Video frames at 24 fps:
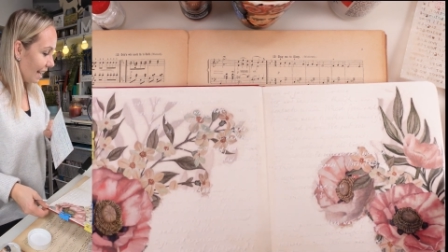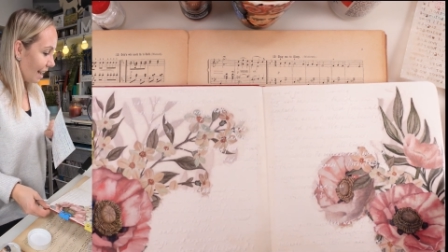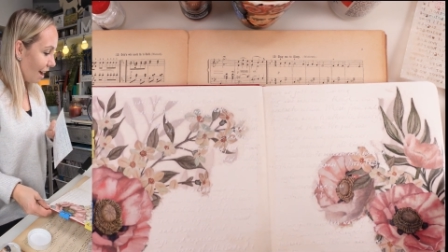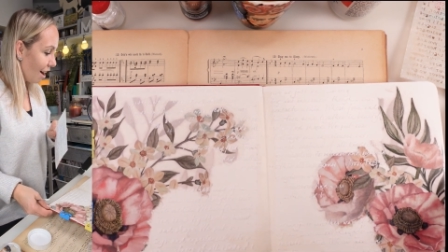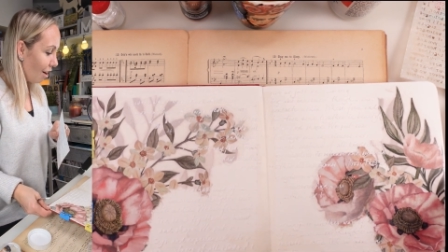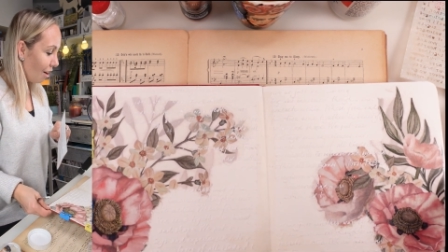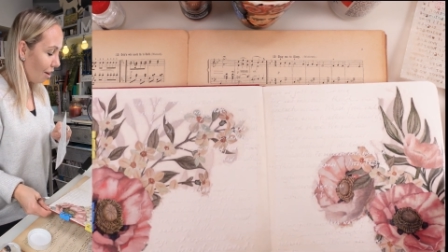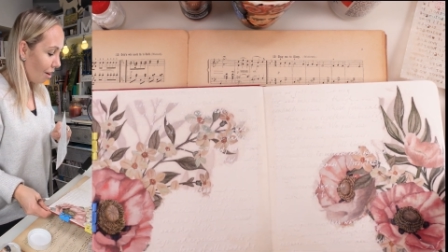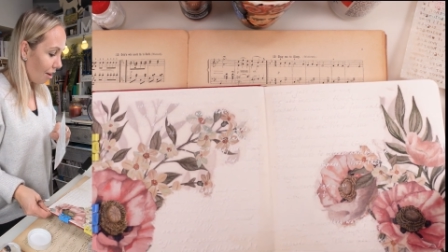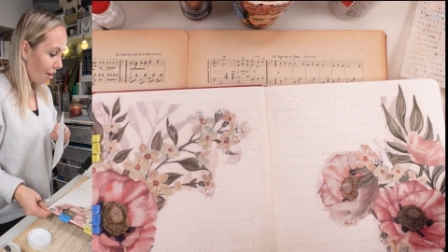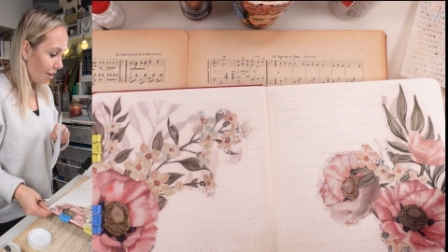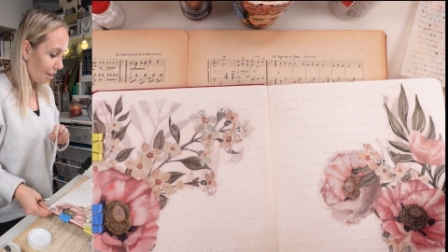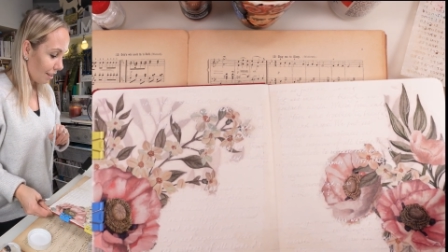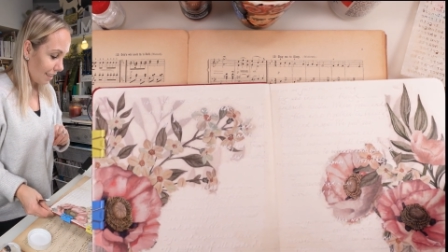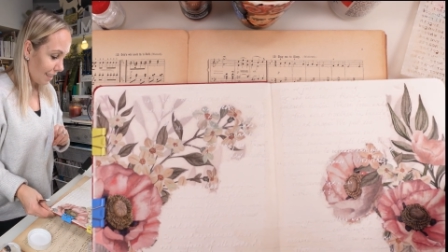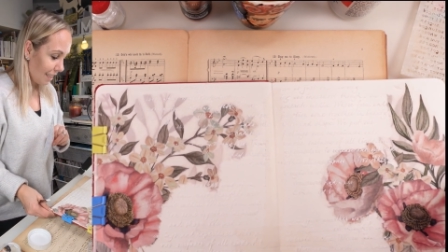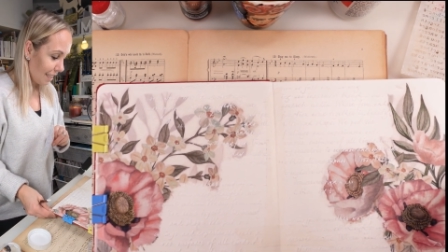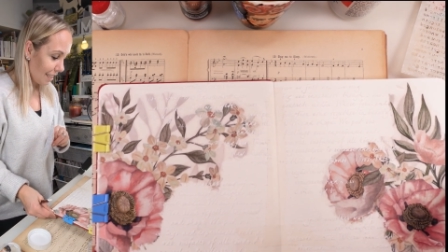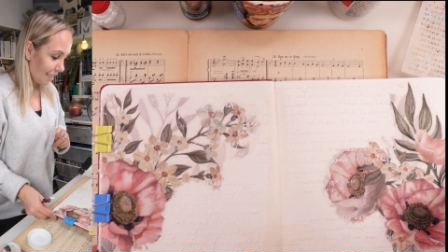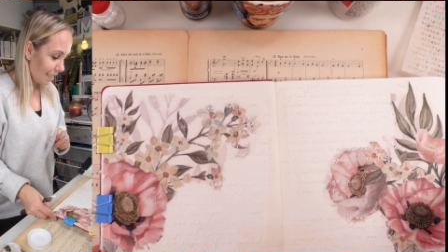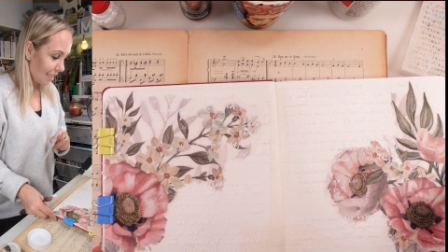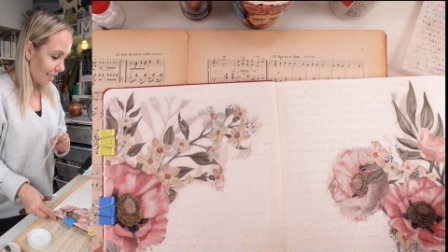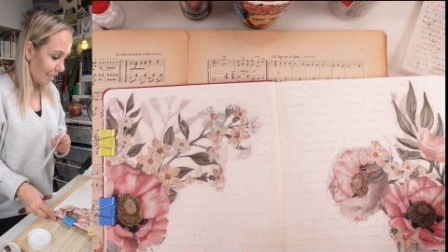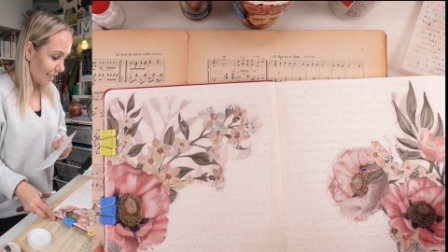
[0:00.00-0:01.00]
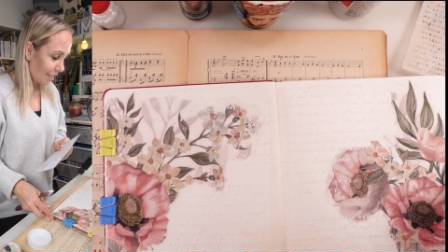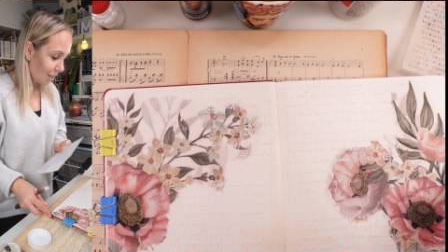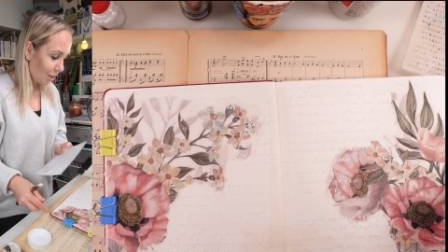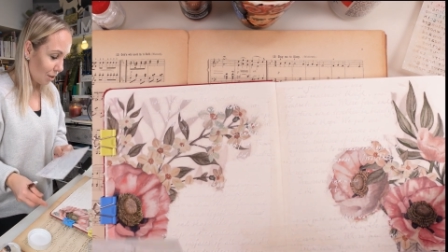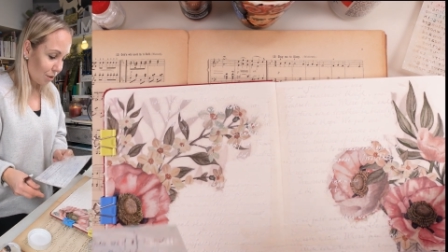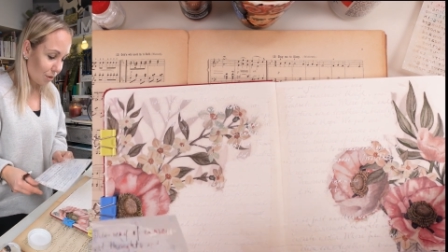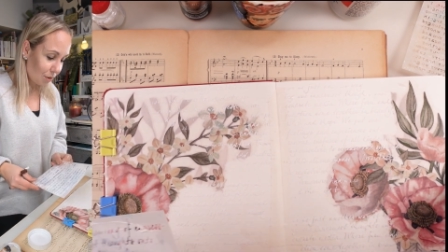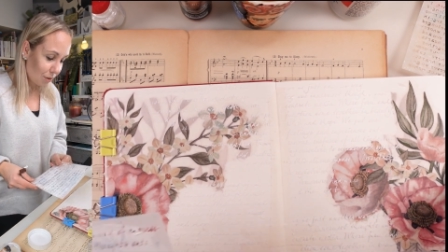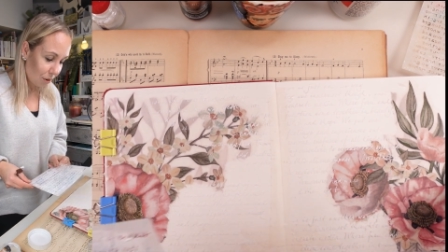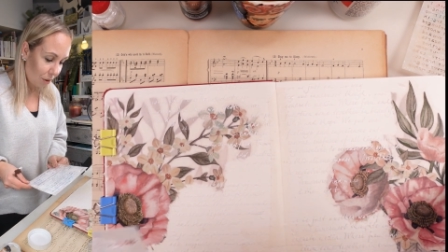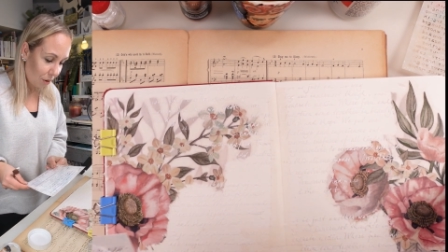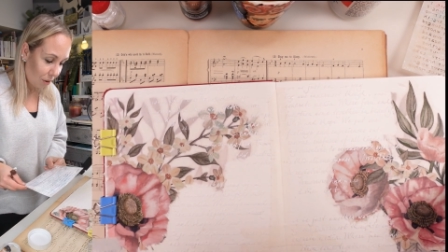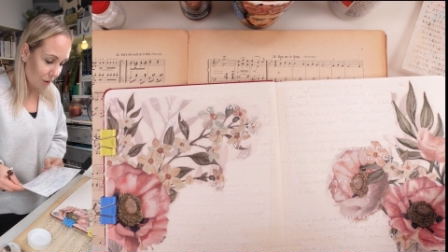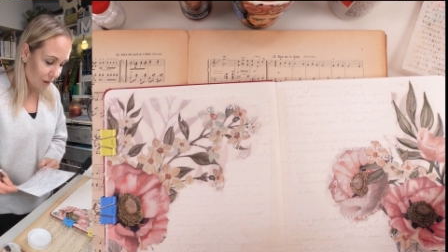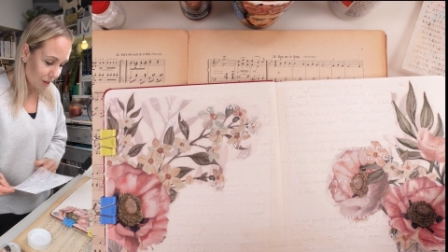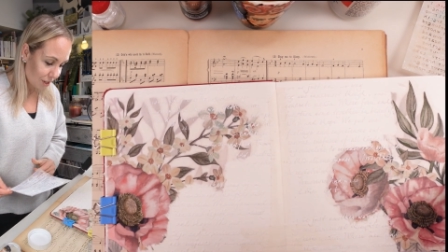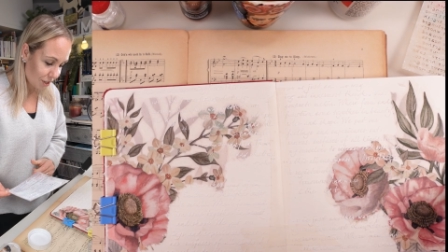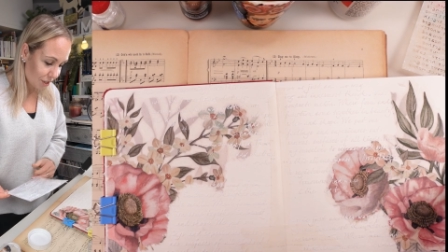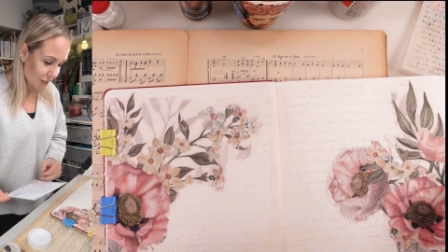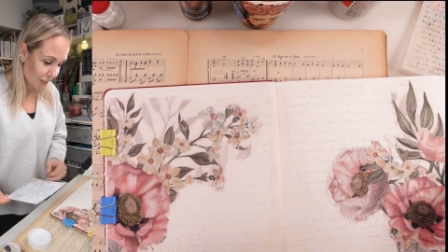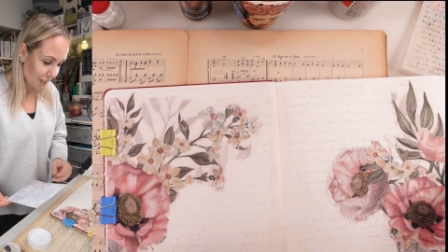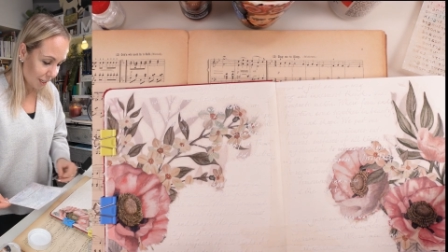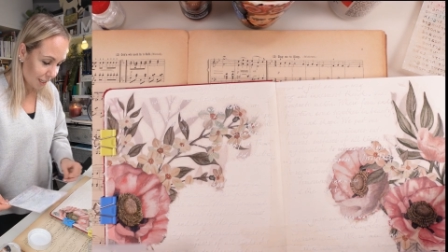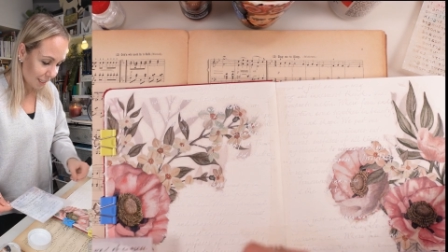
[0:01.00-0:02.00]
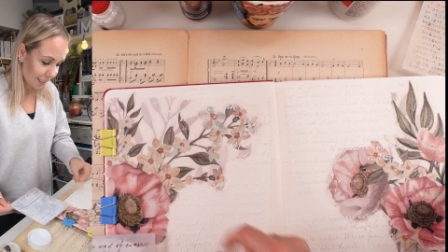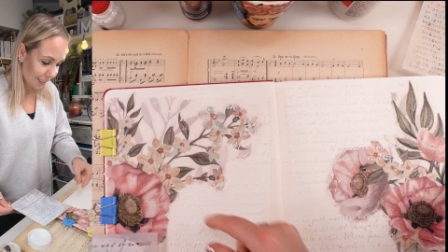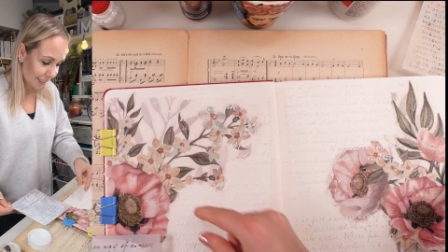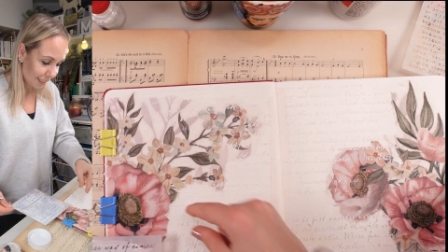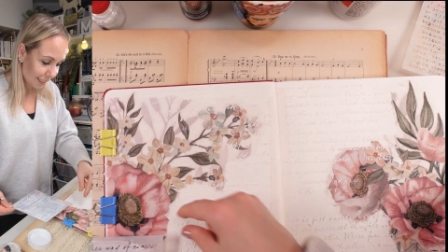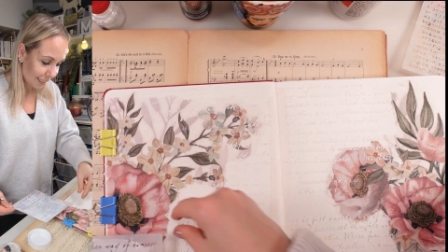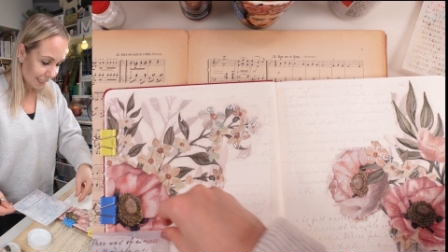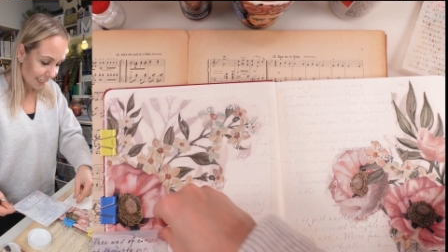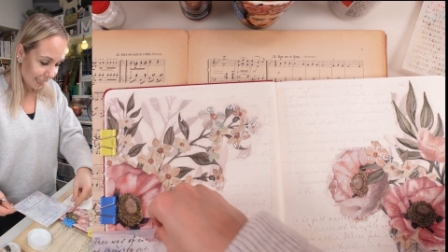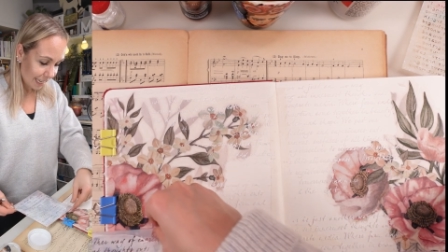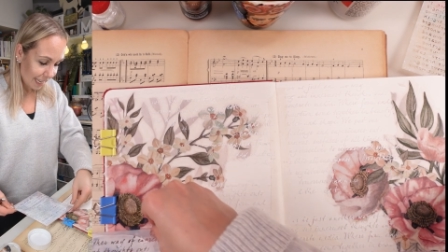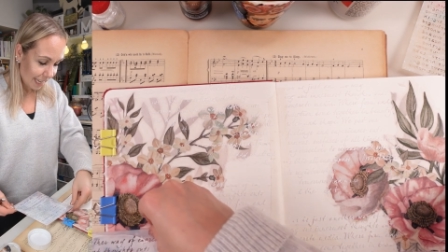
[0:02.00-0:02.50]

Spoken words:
Oh, this is gorgeous.